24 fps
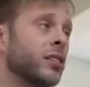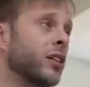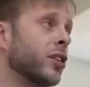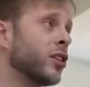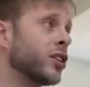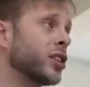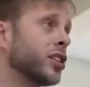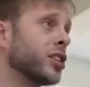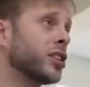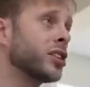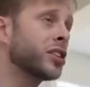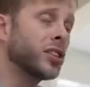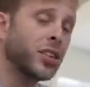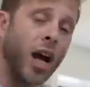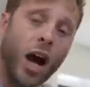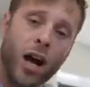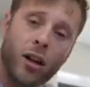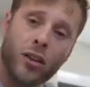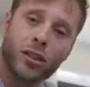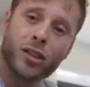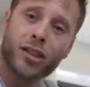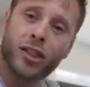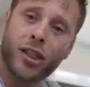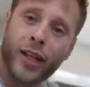there's a
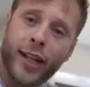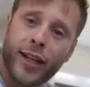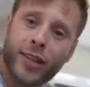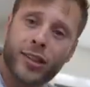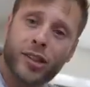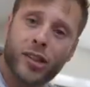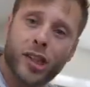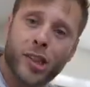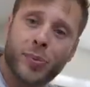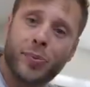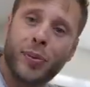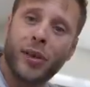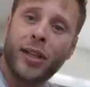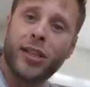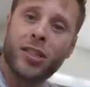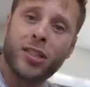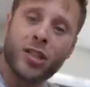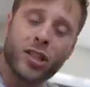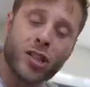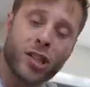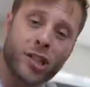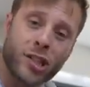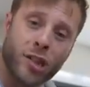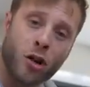solid chance this place
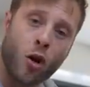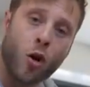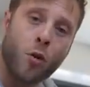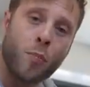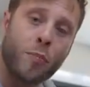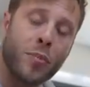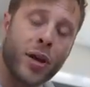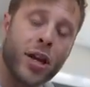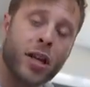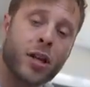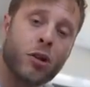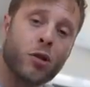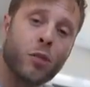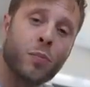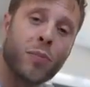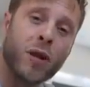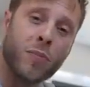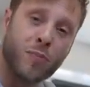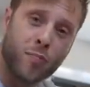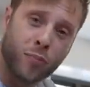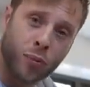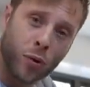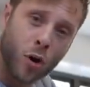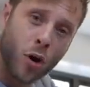is so big you'll
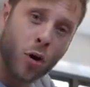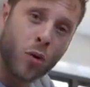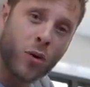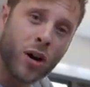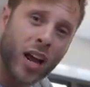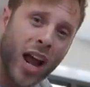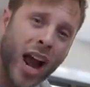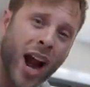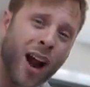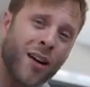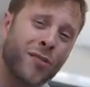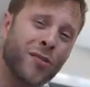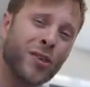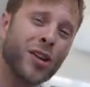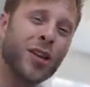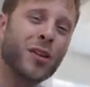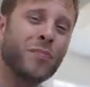be broke after